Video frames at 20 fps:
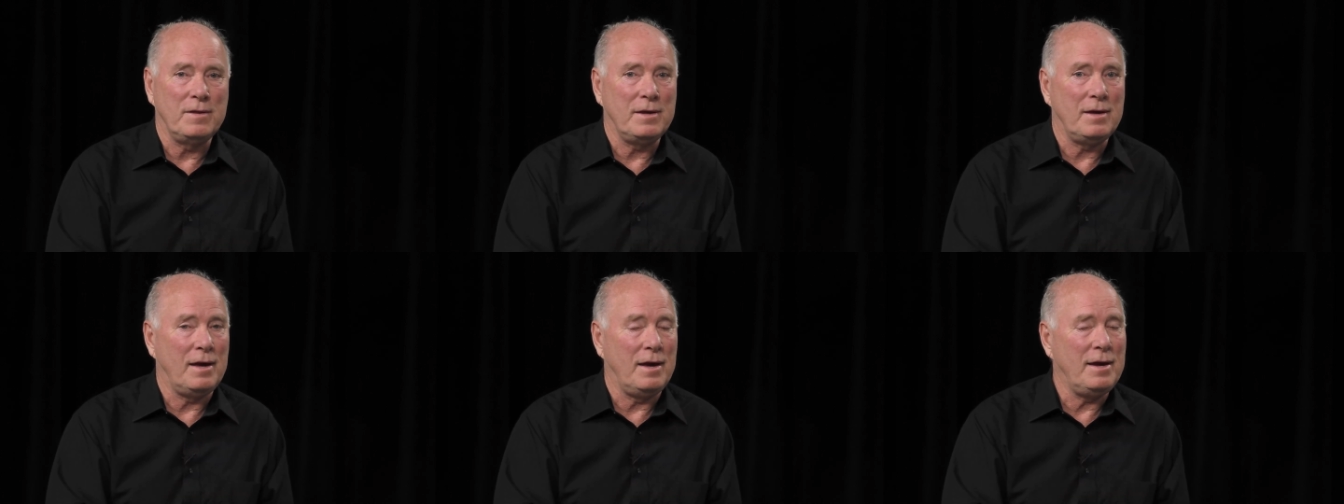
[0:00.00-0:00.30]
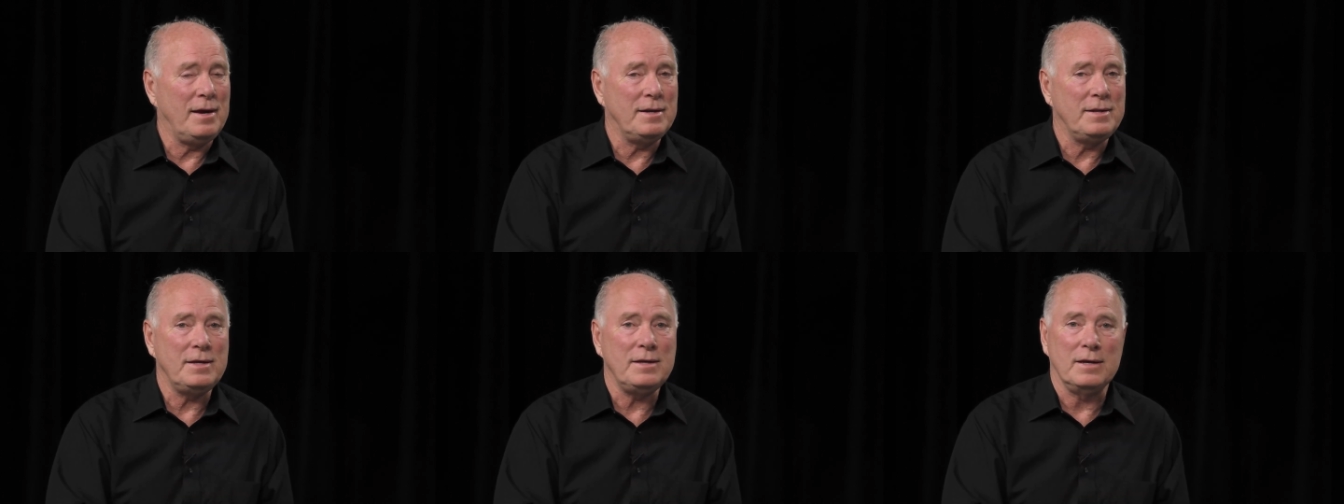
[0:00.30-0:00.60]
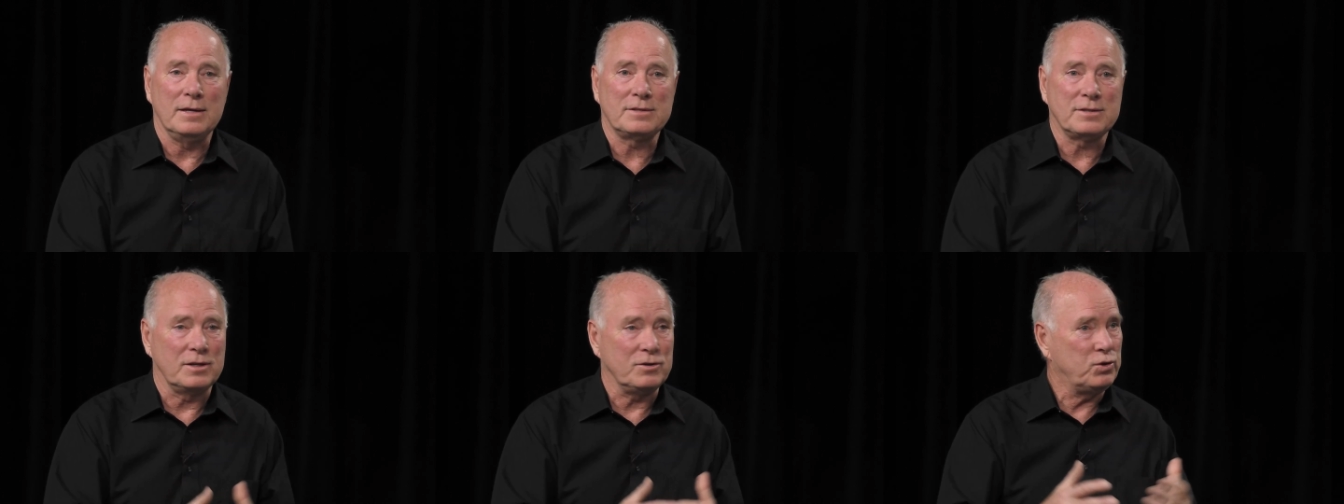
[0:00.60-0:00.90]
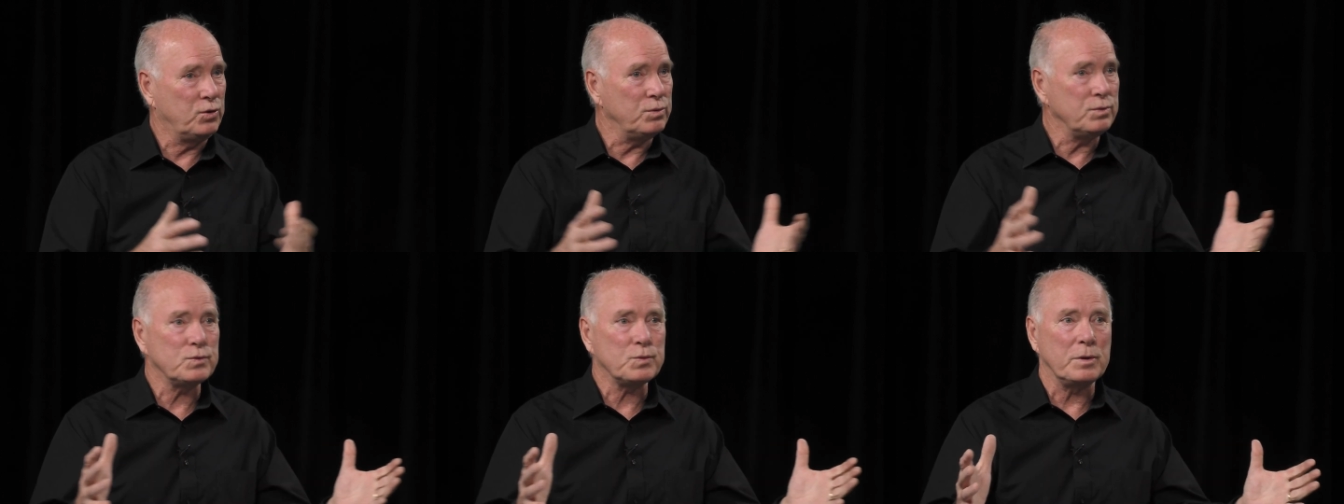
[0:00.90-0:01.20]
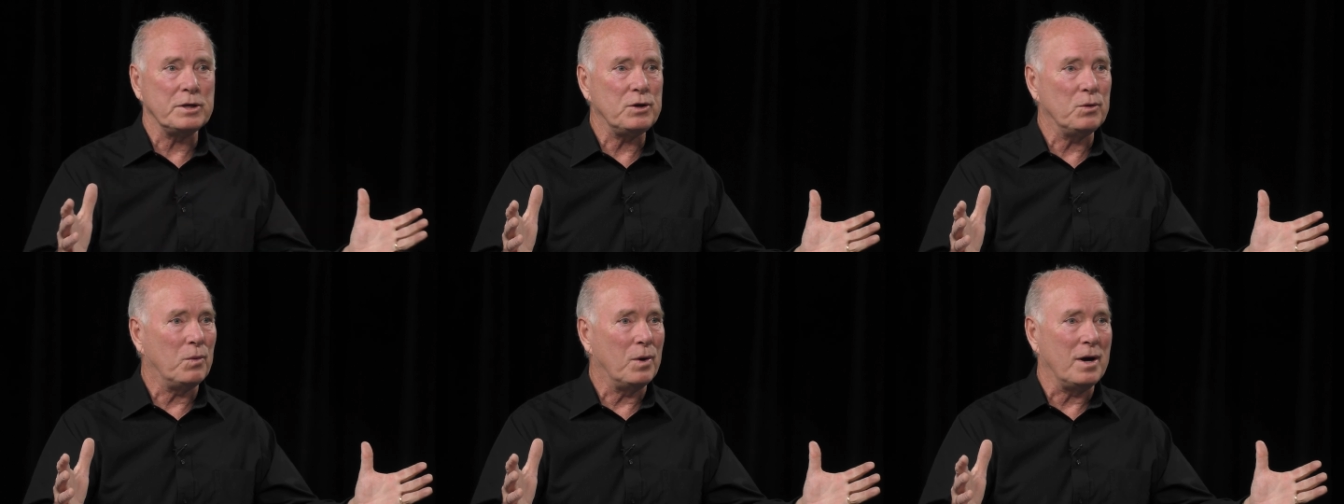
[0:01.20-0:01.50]
the AD, I said, use
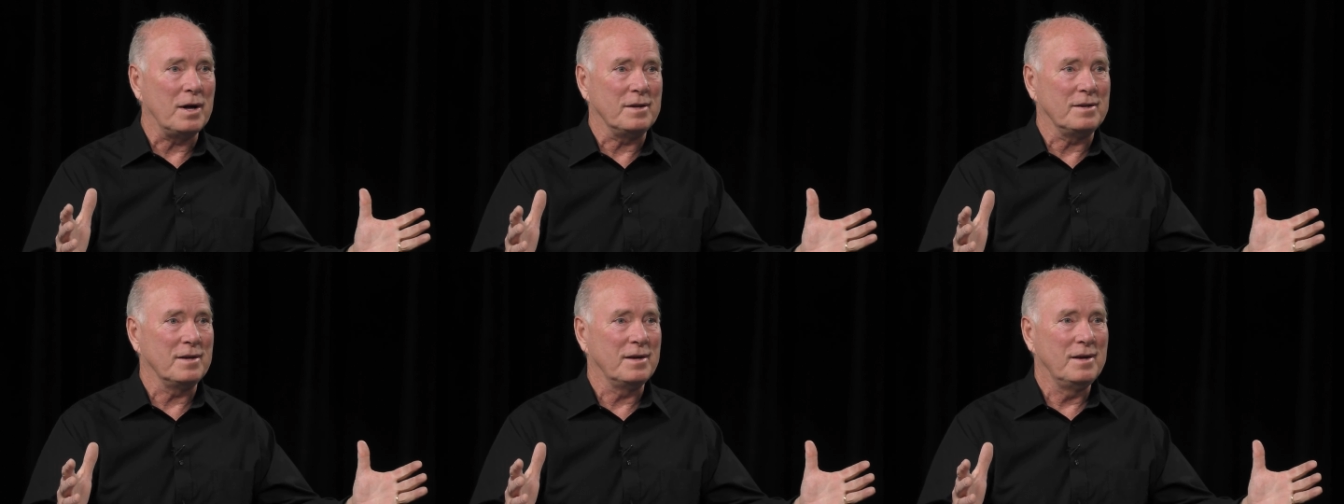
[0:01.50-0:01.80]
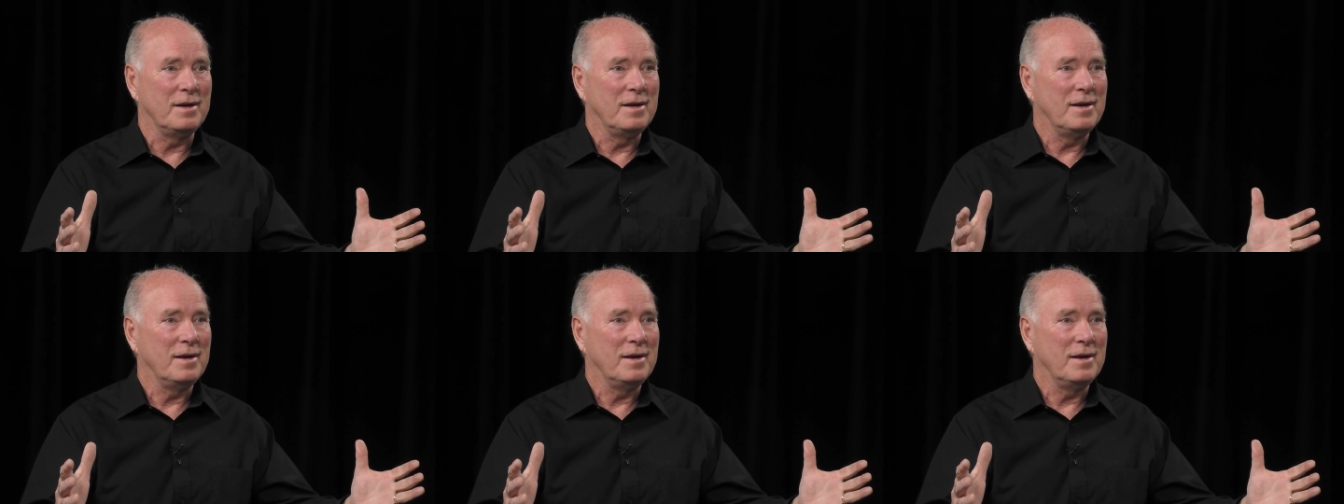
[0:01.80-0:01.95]
what you want